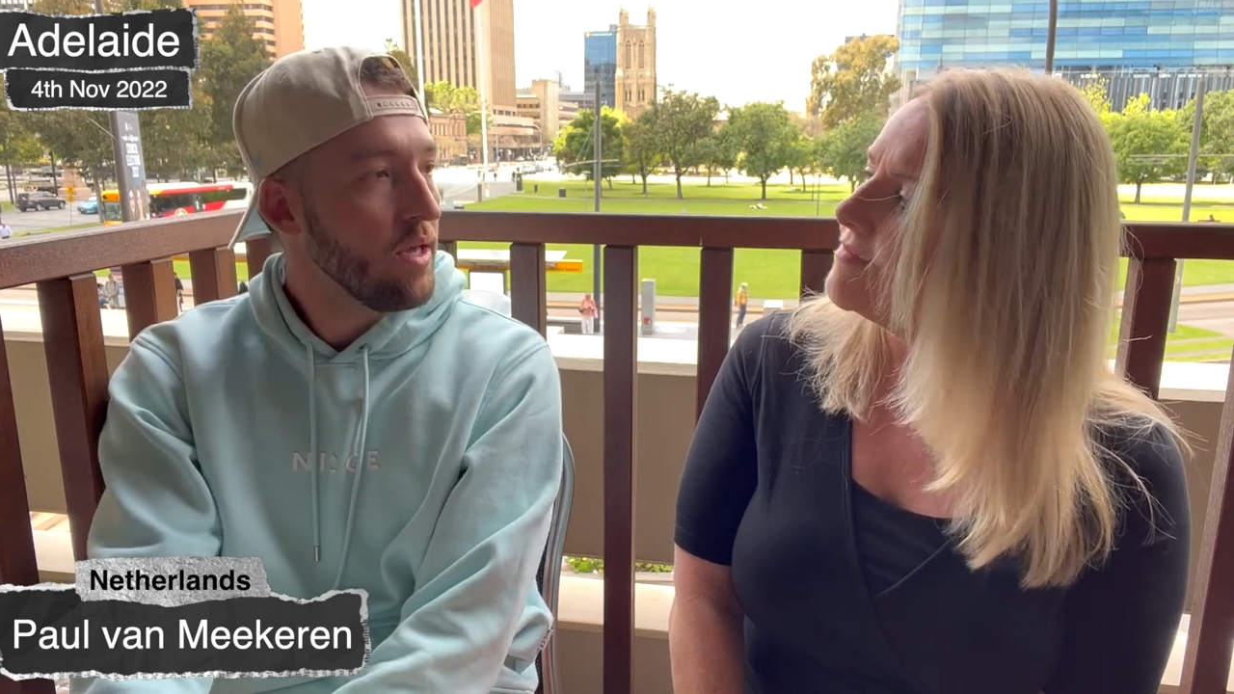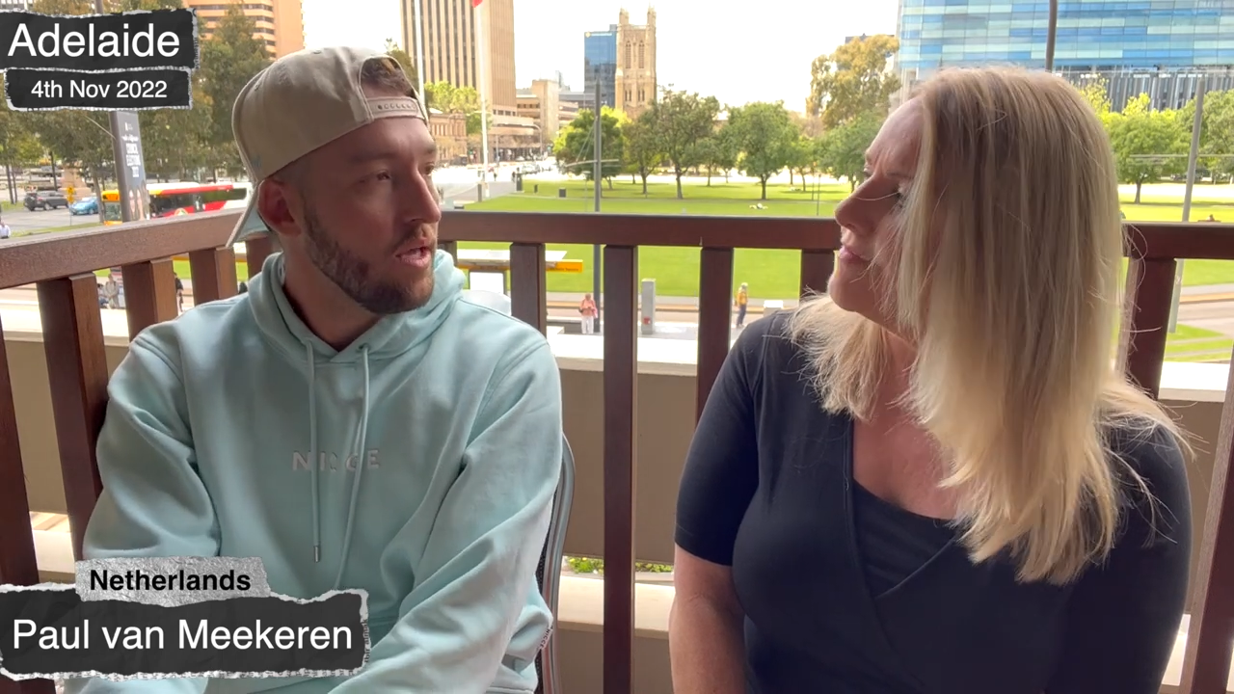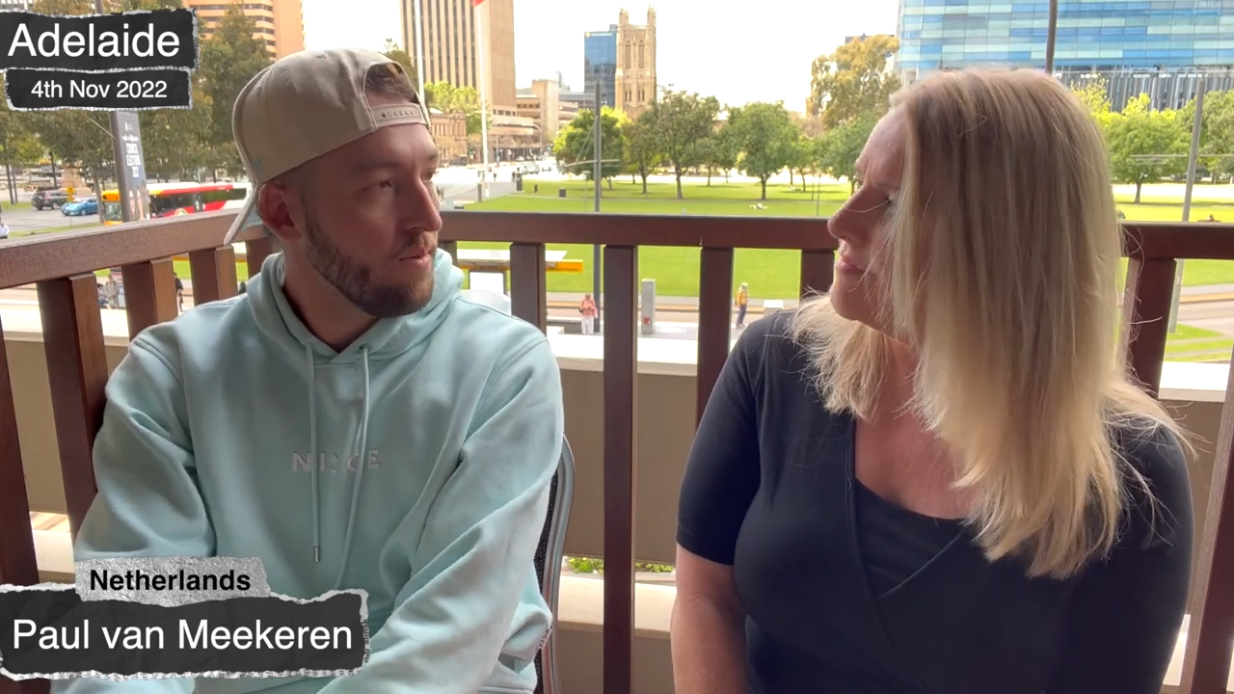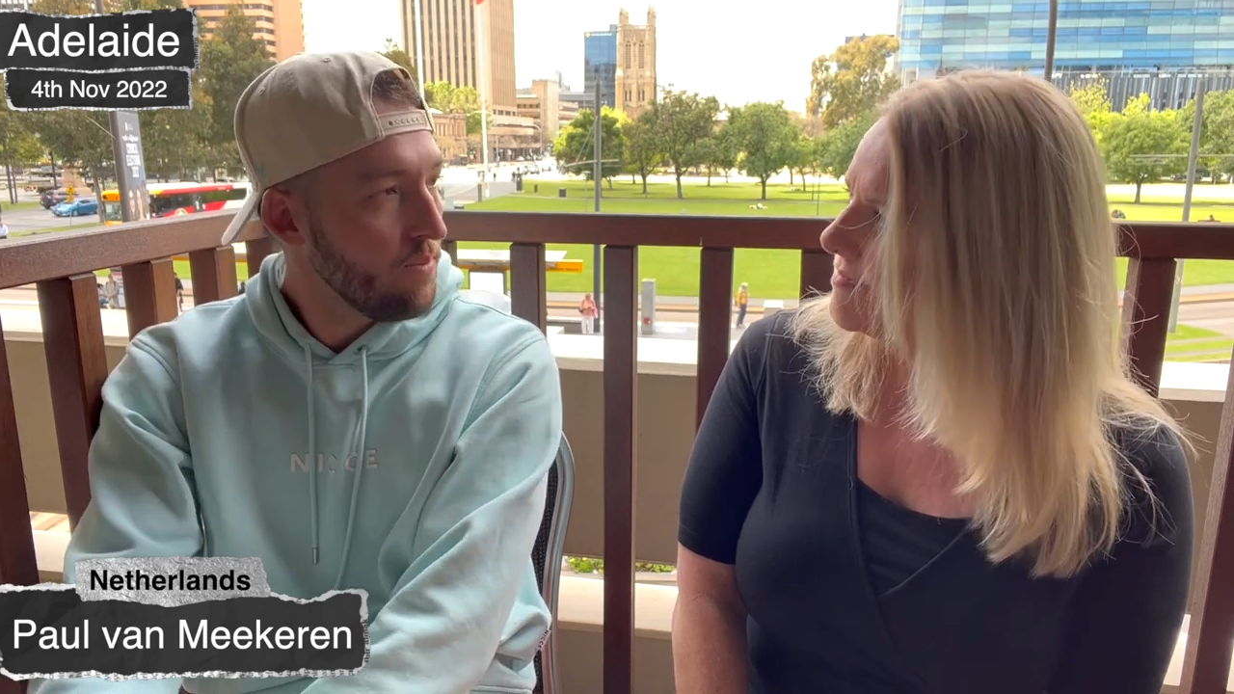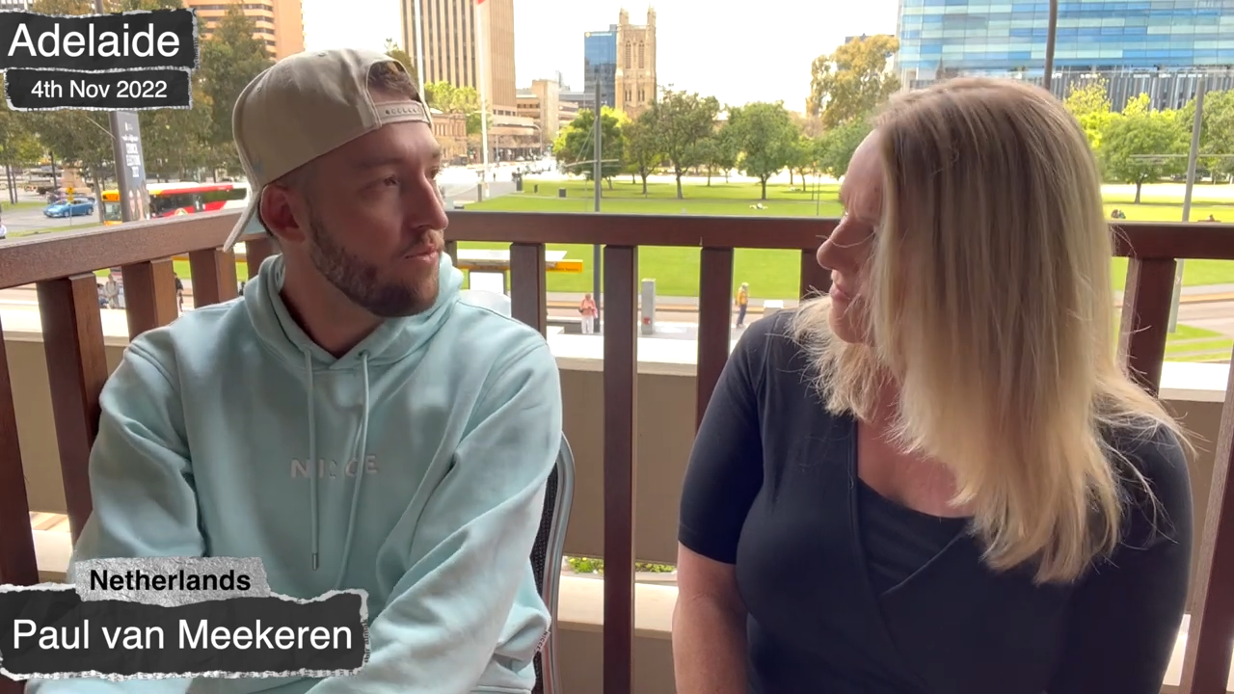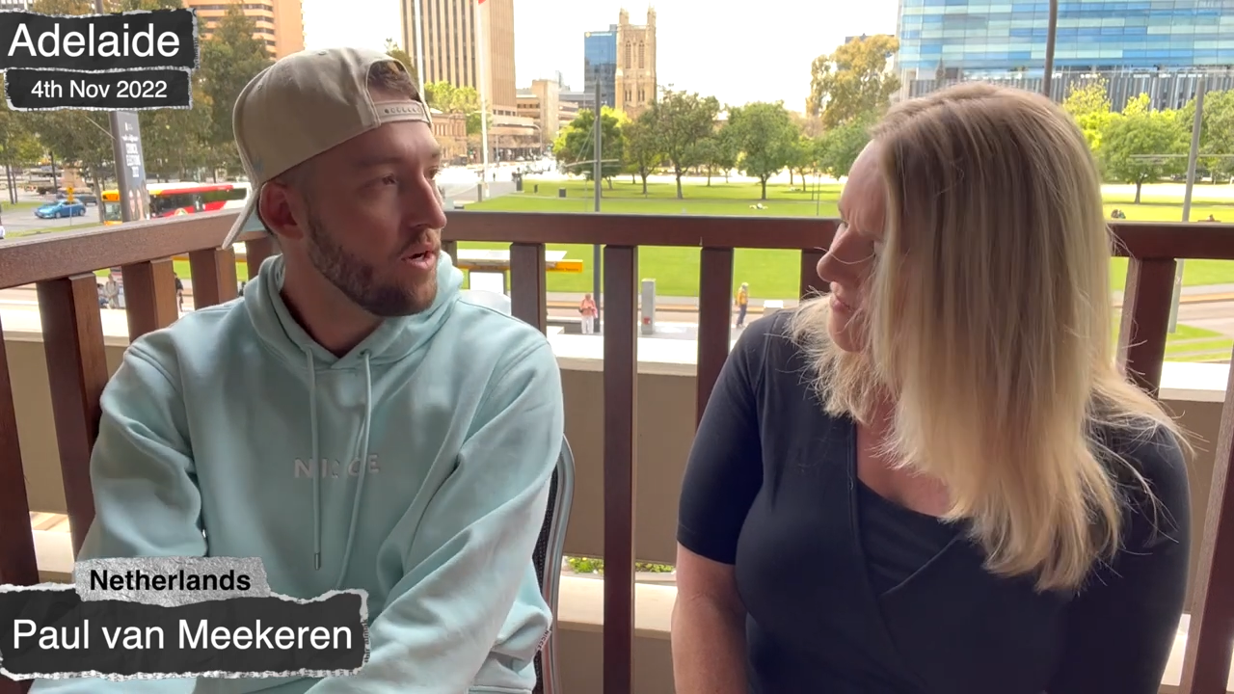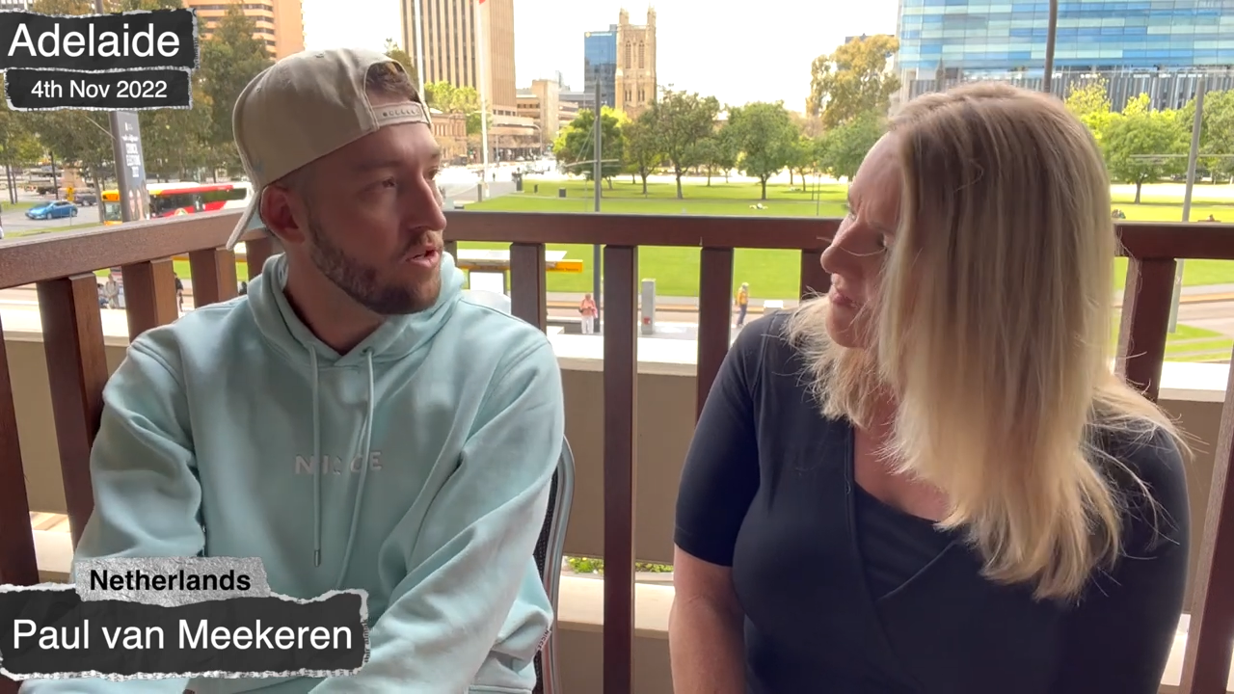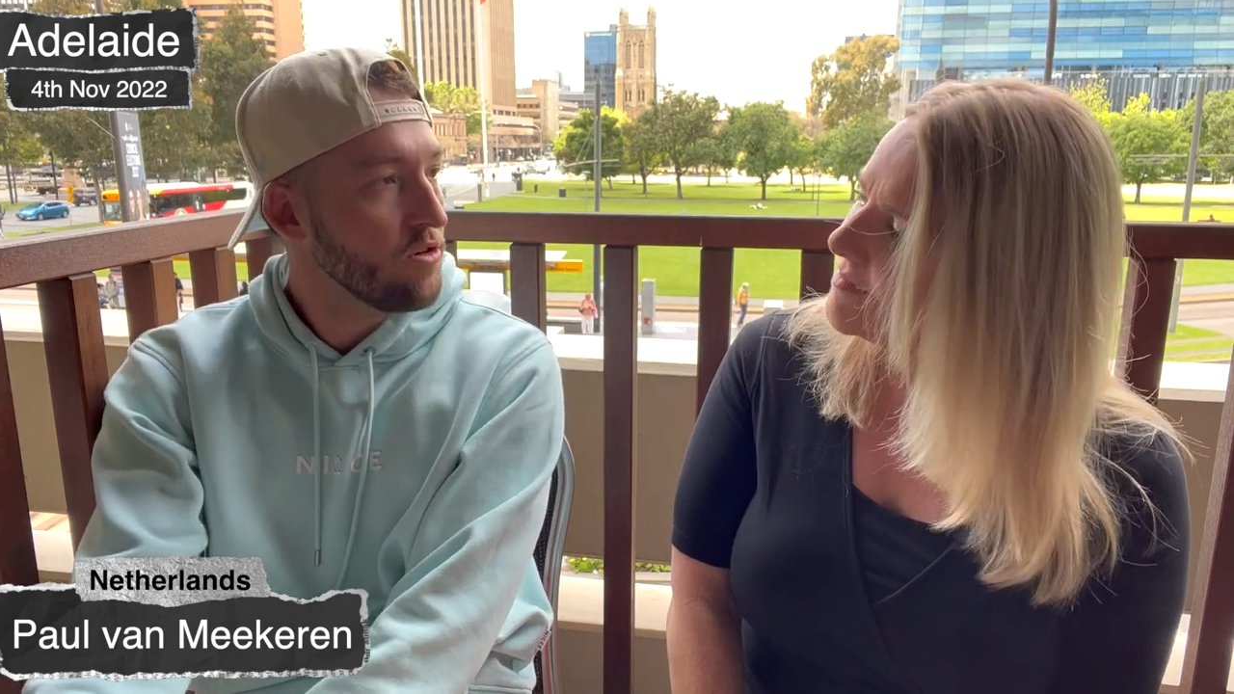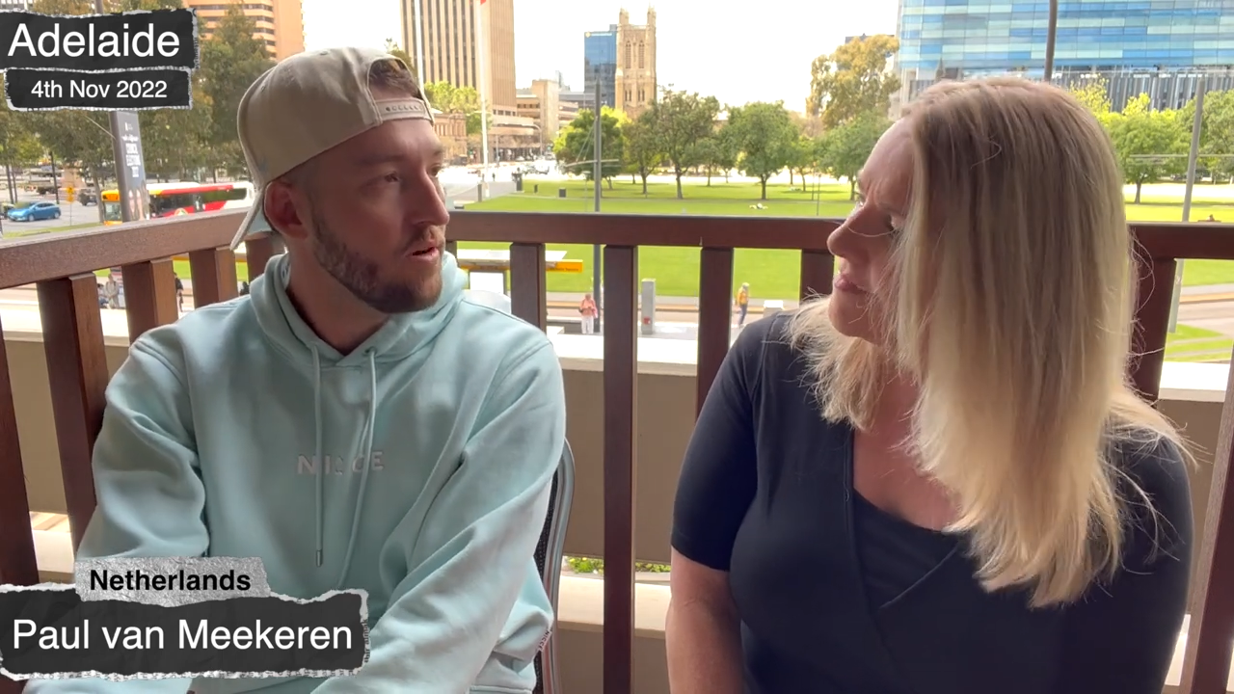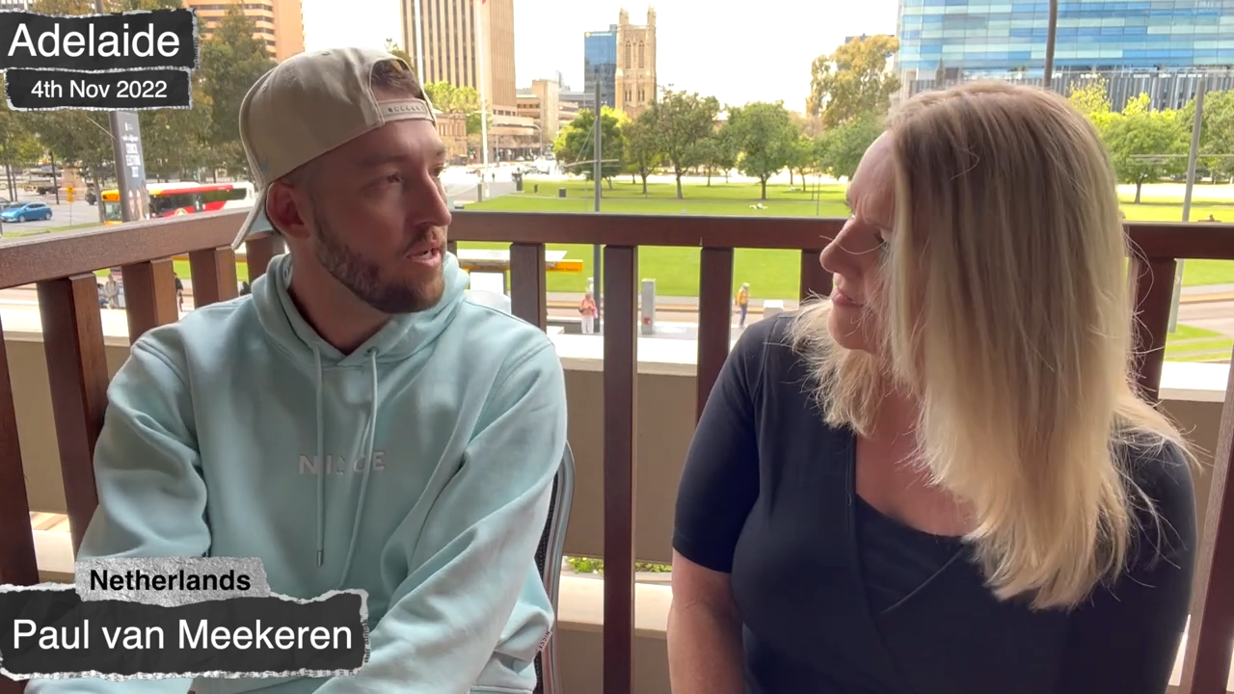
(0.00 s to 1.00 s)
in
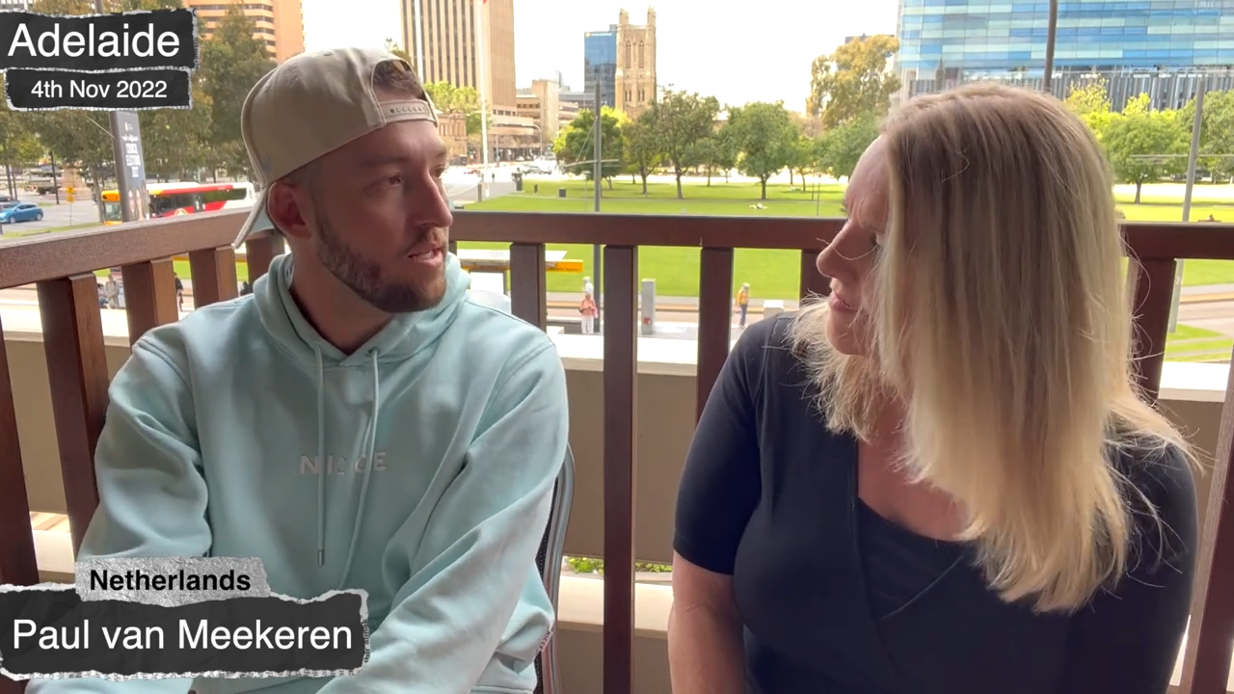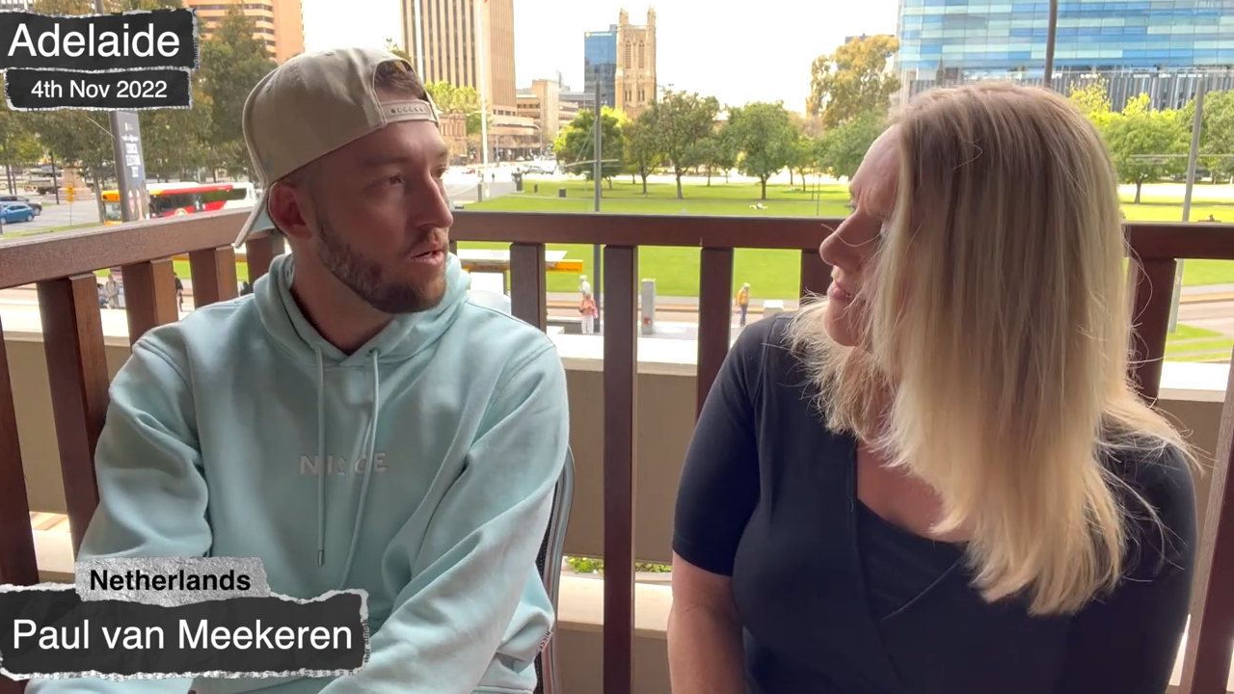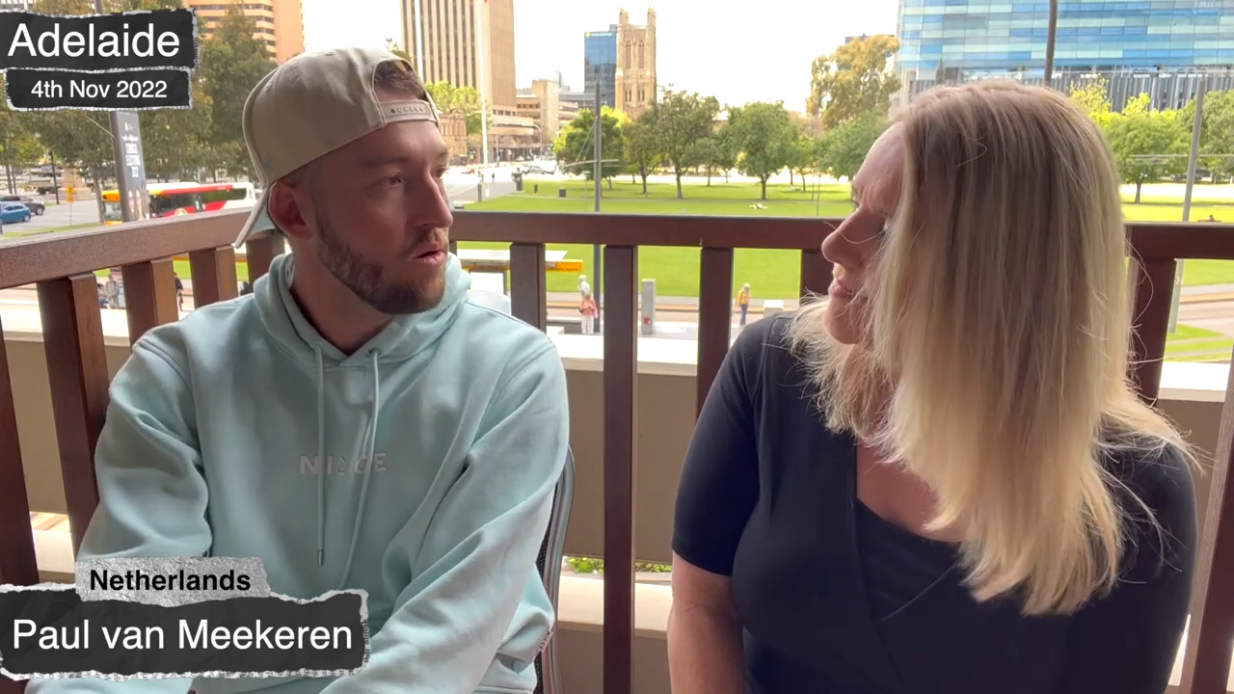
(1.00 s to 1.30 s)
professional cricket in